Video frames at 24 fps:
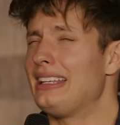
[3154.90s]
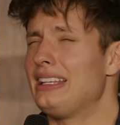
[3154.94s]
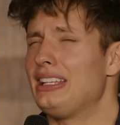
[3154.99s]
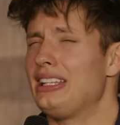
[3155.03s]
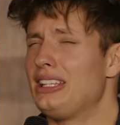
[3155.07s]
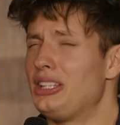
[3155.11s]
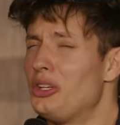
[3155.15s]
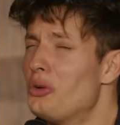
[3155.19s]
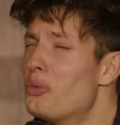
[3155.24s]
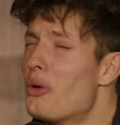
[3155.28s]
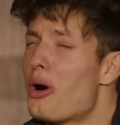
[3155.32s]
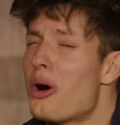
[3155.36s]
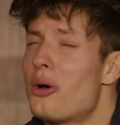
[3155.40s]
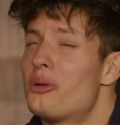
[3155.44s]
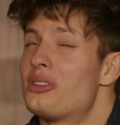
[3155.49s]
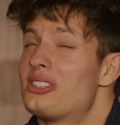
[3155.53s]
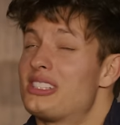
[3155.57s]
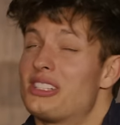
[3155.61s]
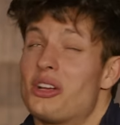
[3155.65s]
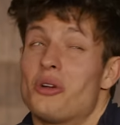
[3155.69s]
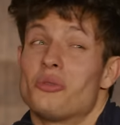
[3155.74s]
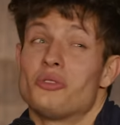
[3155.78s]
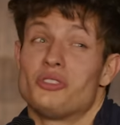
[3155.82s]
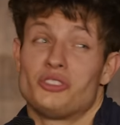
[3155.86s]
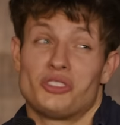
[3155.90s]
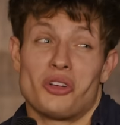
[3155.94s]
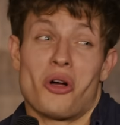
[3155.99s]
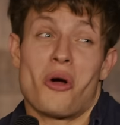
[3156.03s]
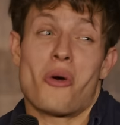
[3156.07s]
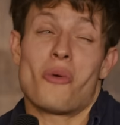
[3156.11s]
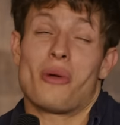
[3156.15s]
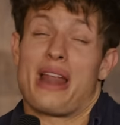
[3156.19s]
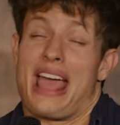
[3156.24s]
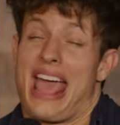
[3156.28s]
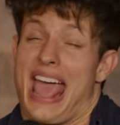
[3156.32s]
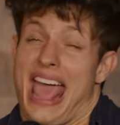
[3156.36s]
you also
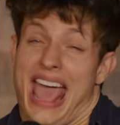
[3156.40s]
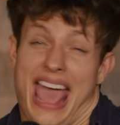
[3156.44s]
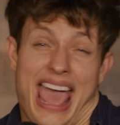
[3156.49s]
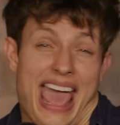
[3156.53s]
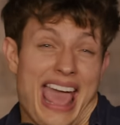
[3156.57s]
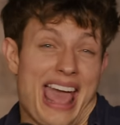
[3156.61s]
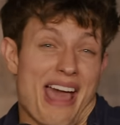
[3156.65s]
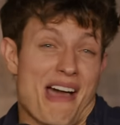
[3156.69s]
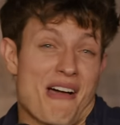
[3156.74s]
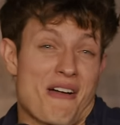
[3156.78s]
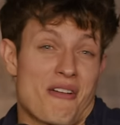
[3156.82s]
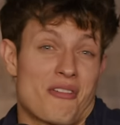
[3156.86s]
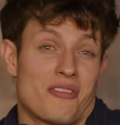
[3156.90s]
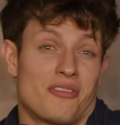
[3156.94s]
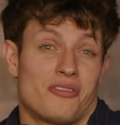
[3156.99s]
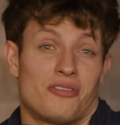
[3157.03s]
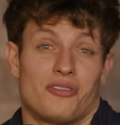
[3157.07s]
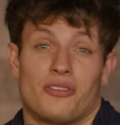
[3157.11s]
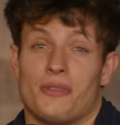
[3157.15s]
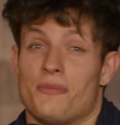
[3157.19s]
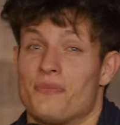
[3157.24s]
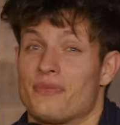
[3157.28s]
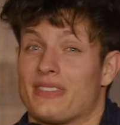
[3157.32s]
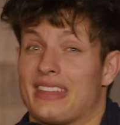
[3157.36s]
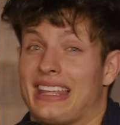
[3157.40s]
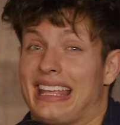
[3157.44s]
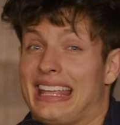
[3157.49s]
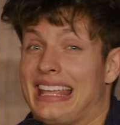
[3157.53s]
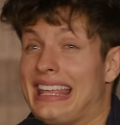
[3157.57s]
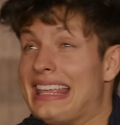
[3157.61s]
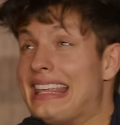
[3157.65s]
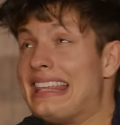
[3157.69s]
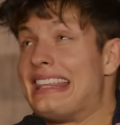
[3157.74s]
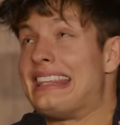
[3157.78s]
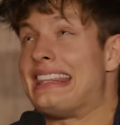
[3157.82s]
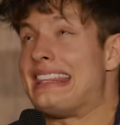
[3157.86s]
don't have
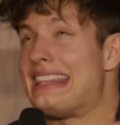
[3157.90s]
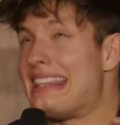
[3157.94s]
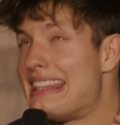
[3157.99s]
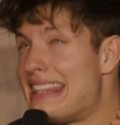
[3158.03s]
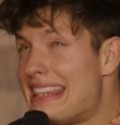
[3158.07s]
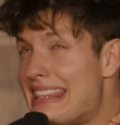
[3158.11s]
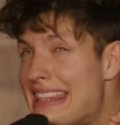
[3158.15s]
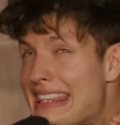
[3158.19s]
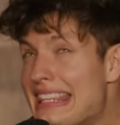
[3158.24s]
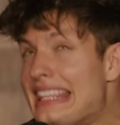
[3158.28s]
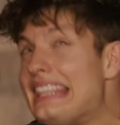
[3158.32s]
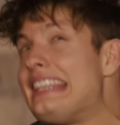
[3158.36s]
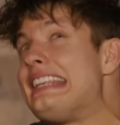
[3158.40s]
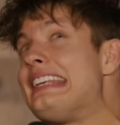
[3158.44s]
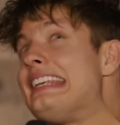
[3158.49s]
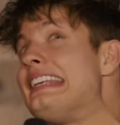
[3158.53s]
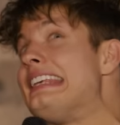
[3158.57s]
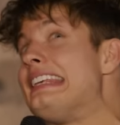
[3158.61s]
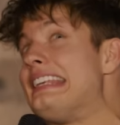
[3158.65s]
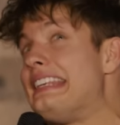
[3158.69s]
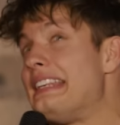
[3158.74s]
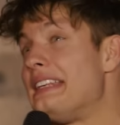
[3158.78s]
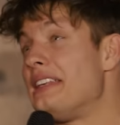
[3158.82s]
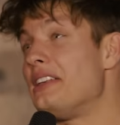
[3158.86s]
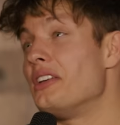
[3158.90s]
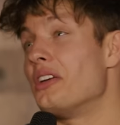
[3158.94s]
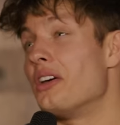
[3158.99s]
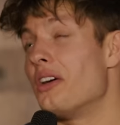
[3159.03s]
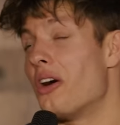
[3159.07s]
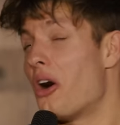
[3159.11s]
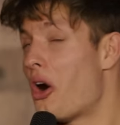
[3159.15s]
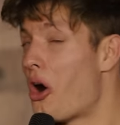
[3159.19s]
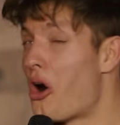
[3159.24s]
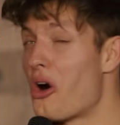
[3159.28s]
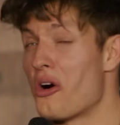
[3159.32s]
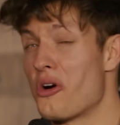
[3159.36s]
the
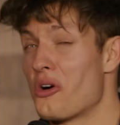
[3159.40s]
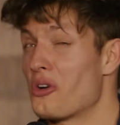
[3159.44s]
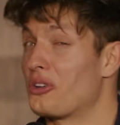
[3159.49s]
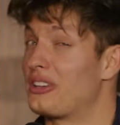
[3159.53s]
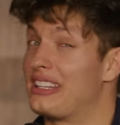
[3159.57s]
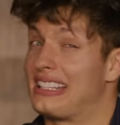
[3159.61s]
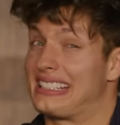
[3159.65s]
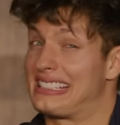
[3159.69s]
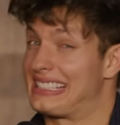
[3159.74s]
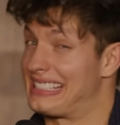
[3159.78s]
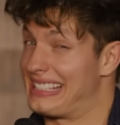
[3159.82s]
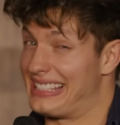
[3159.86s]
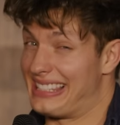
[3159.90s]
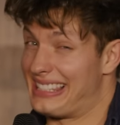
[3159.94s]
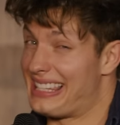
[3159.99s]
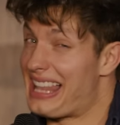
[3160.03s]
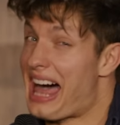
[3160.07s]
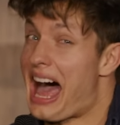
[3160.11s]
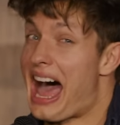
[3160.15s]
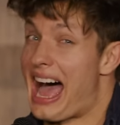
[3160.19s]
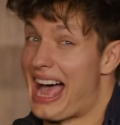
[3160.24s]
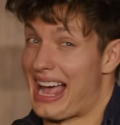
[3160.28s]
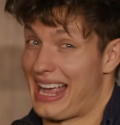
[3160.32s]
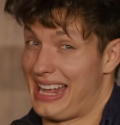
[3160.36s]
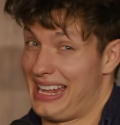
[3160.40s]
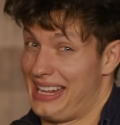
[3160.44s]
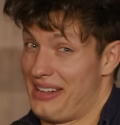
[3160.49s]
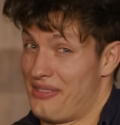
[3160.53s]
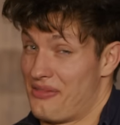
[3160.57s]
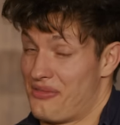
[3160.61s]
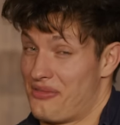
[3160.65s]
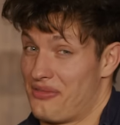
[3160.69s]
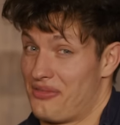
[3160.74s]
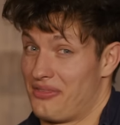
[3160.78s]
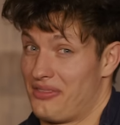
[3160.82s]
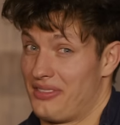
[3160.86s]
hardest
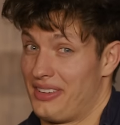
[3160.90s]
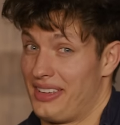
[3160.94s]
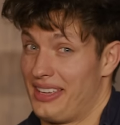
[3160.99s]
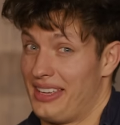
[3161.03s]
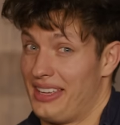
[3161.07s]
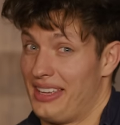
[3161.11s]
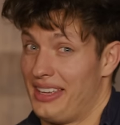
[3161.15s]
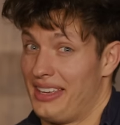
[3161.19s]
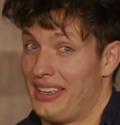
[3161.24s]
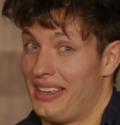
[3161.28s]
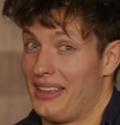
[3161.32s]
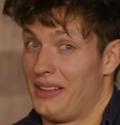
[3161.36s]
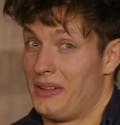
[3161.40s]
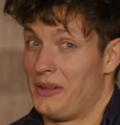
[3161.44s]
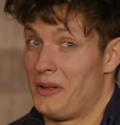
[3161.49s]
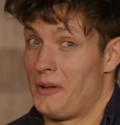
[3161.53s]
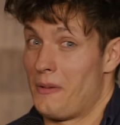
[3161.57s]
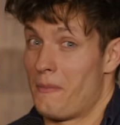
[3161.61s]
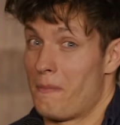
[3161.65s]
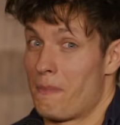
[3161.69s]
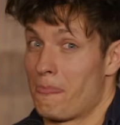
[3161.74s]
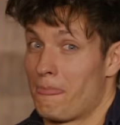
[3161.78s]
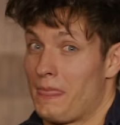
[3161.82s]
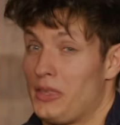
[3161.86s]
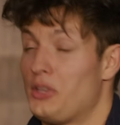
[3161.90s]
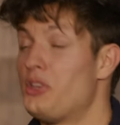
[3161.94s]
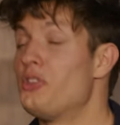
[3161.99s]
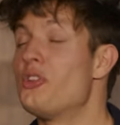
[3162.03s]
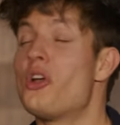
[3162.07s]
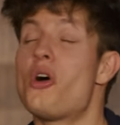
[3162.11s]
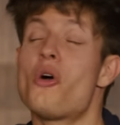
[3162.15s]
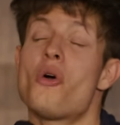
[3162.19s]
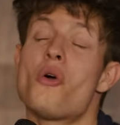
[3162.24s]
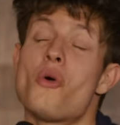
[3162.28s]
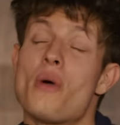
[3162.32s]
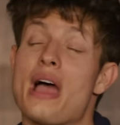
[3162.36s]
life. You
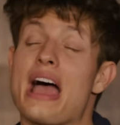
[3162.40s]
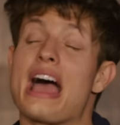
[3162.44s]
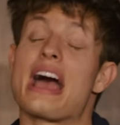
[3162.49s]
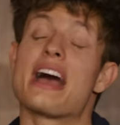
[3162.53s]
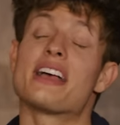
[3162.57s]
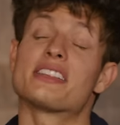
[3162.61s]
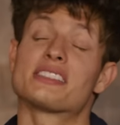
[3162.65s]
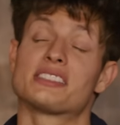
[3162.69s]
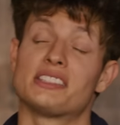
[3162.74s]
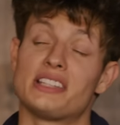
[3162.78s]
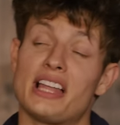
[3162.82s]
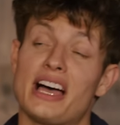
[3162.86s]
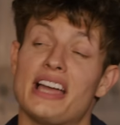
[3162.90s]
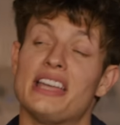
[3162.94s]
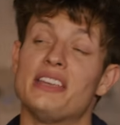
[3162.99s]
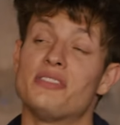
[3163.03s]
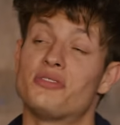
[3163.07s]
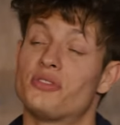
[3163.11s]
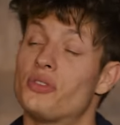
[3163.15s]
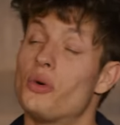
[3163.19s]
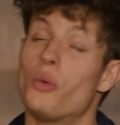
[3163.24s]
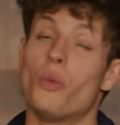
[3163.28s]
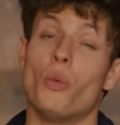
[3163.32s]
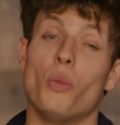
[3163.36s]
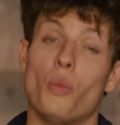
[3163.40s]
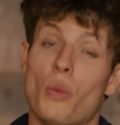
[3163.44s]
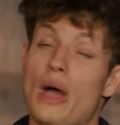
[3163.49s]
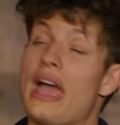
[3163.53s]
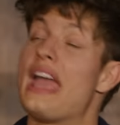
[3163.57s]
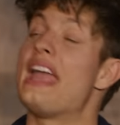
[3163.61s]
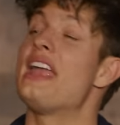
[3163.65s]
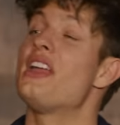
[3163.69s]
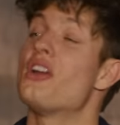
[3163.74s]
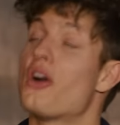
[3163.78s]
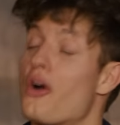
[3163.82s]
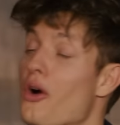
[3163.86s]
know who has life
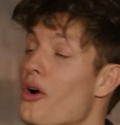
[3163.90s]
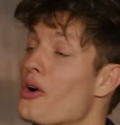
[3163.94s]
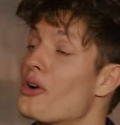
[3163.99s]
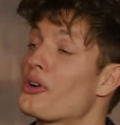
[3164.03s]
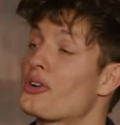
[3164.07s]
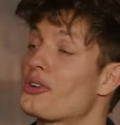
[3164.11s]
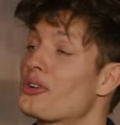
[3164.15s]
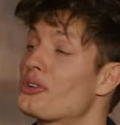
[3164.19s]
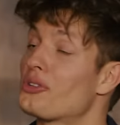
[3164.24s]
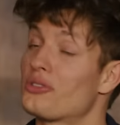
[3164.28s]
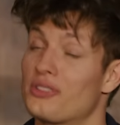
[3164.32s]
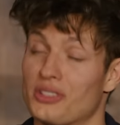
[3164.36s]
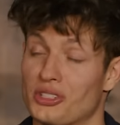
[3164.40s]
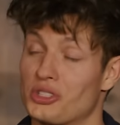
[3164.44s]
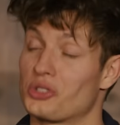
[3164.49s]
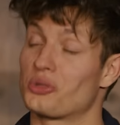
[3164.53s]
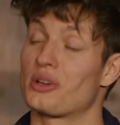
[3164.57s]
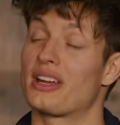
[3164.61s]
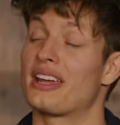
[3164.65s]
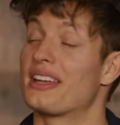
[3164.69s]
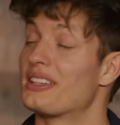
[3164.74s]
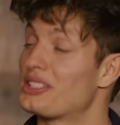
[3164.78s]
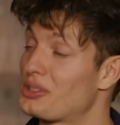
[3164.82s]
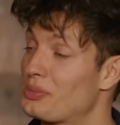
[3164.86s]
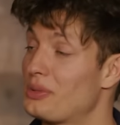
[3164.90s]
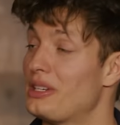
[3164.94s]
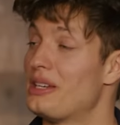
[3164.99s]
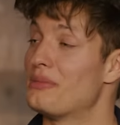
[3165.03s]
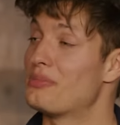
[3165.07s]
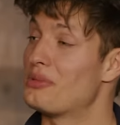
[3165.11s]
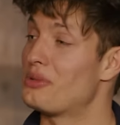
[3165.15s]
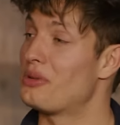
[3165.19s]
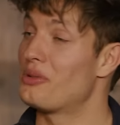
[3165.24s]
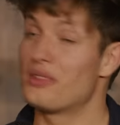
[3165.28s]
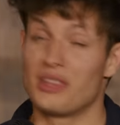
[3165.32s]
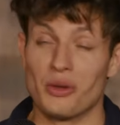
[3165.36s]
way harder than trans
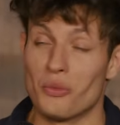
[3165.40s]
people